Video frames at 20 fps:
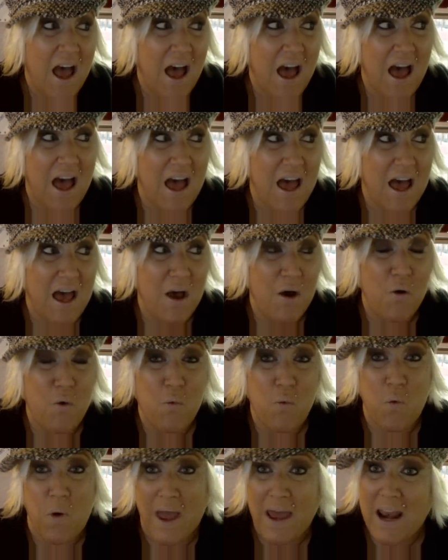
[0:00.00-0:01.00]
Uh,
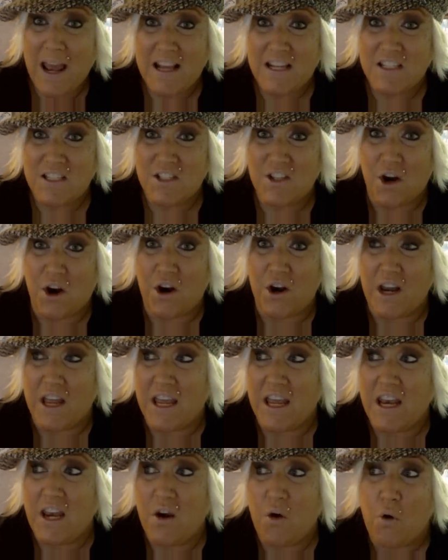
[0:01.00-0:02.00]
when I
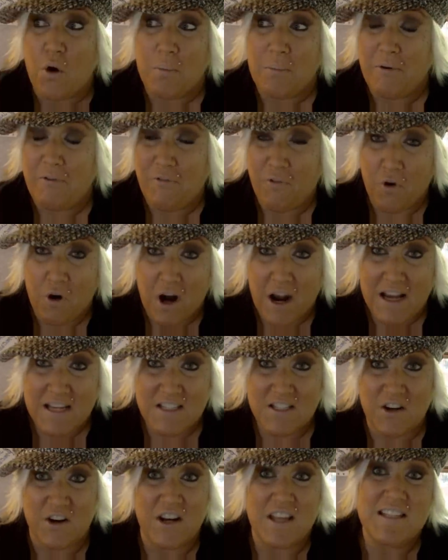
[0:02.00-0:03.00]
started or before I
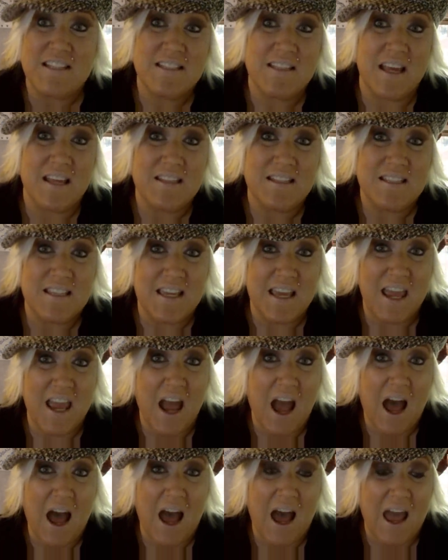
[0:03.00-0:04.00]
started Scentsy,
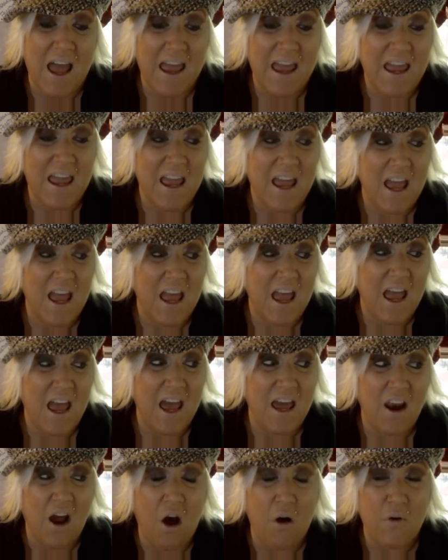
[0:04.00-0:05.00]
I
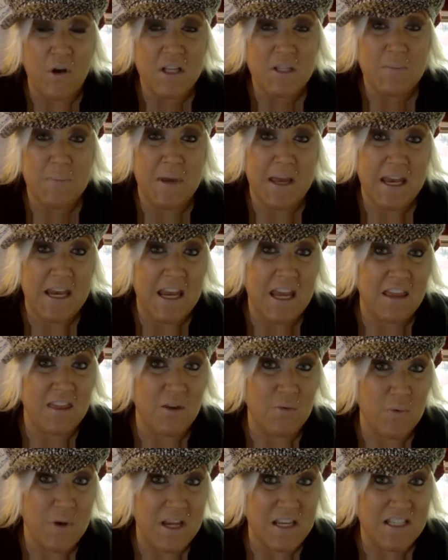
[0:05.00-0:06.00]
had always been in
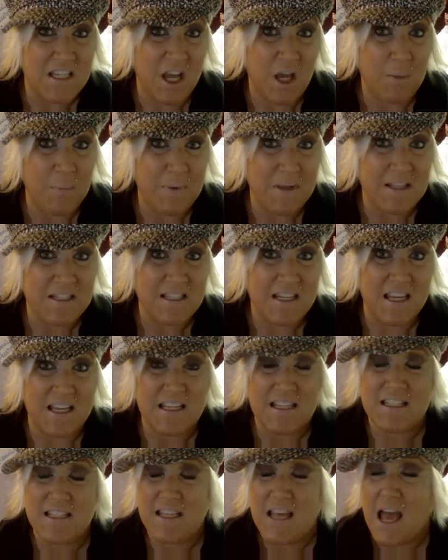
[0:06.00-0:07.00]
the retail
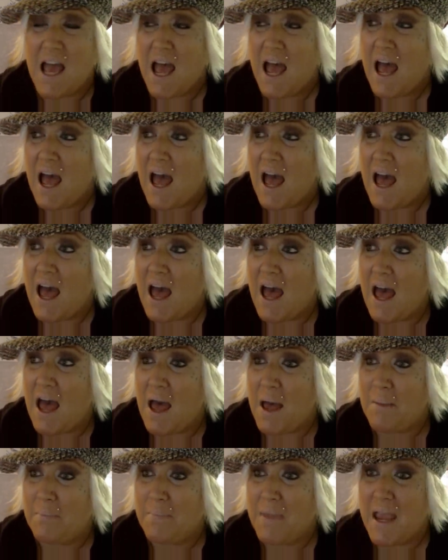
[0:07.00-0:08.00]
business.
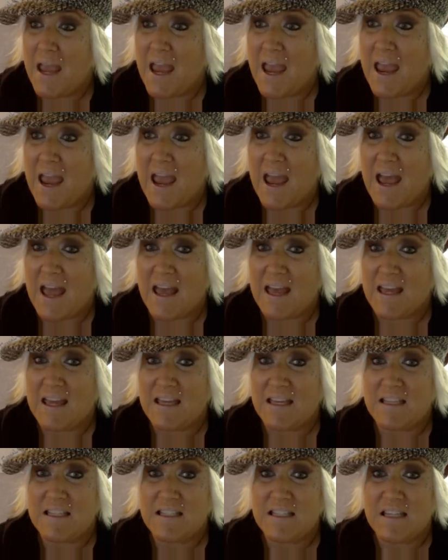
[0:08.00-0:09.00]
Um,
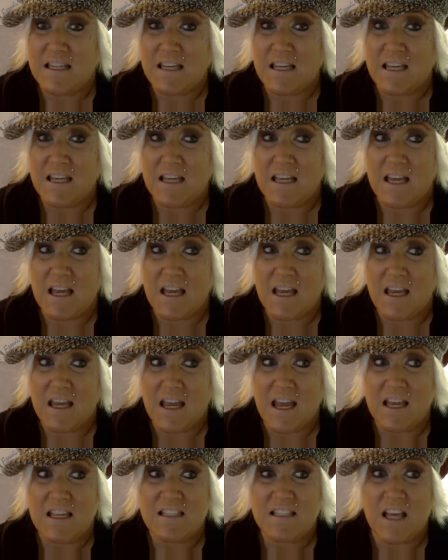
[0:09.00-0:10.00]
and
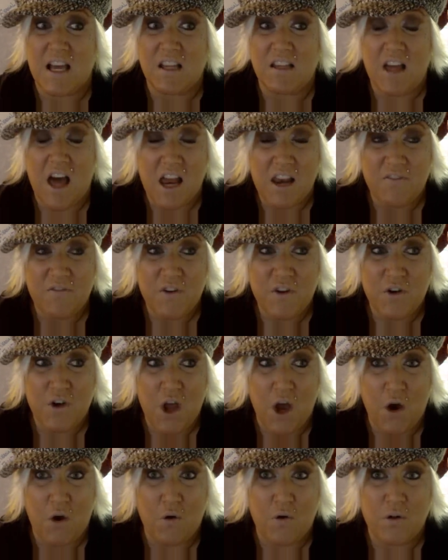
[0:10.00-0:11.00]
as a lot of you
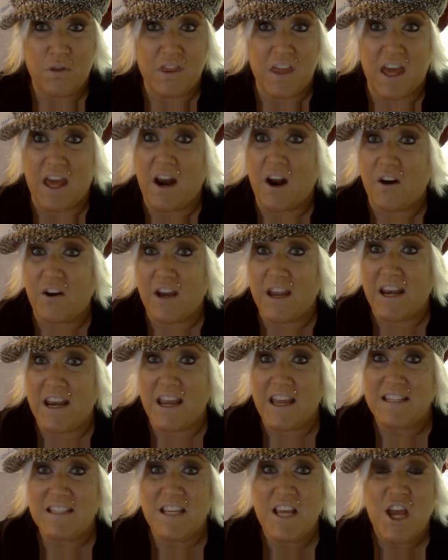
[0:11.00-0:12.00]
know that are in
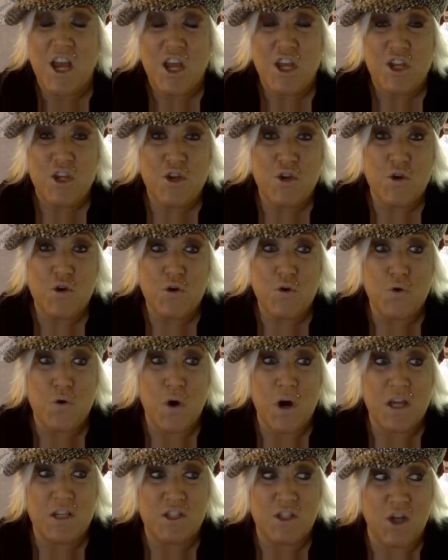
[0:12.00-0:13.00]
it,
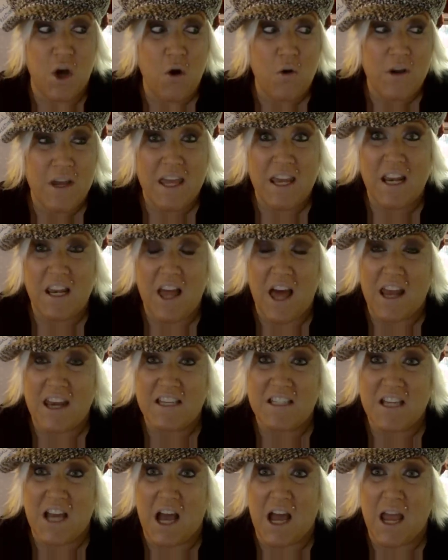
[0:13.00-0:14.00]
you don't get a lot
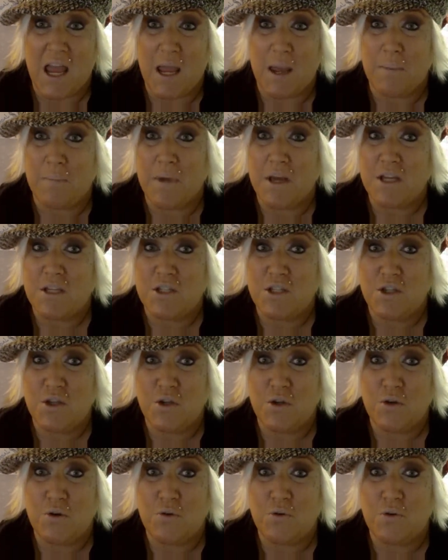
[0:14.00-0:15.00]
of time
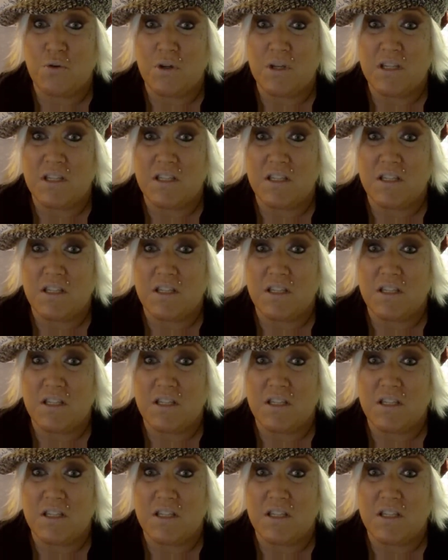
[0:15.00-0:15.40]
to